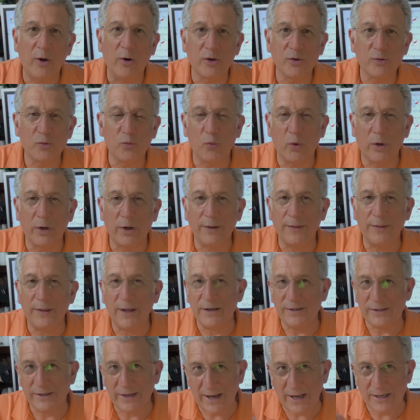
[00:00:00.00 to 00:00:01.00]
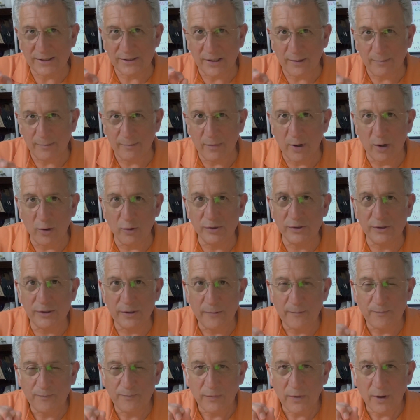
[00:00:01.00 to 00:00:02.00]
is one of the things that adds the most
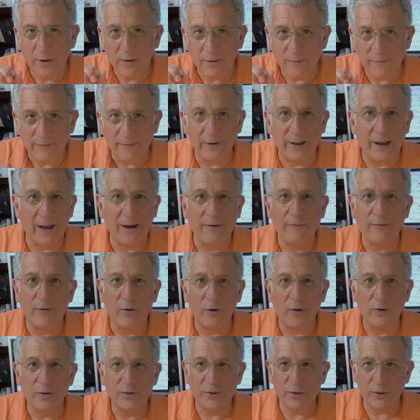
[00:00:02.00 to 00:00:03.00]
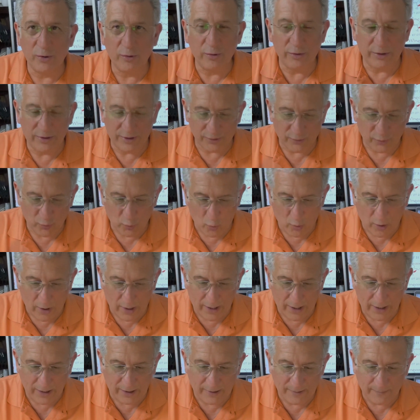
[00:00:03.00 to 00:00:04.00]
flavor to this
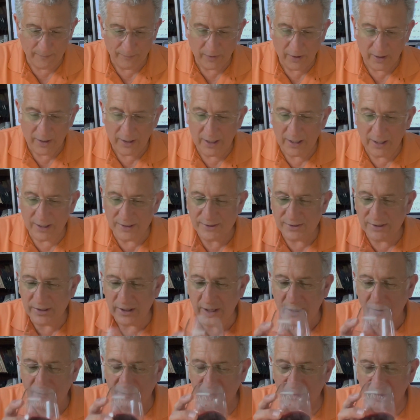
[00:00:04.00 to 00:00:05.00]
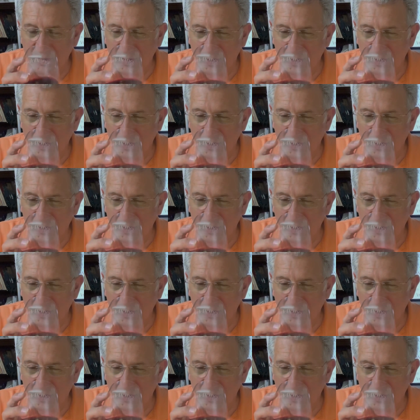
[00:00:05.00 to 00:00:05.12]
wine. It's got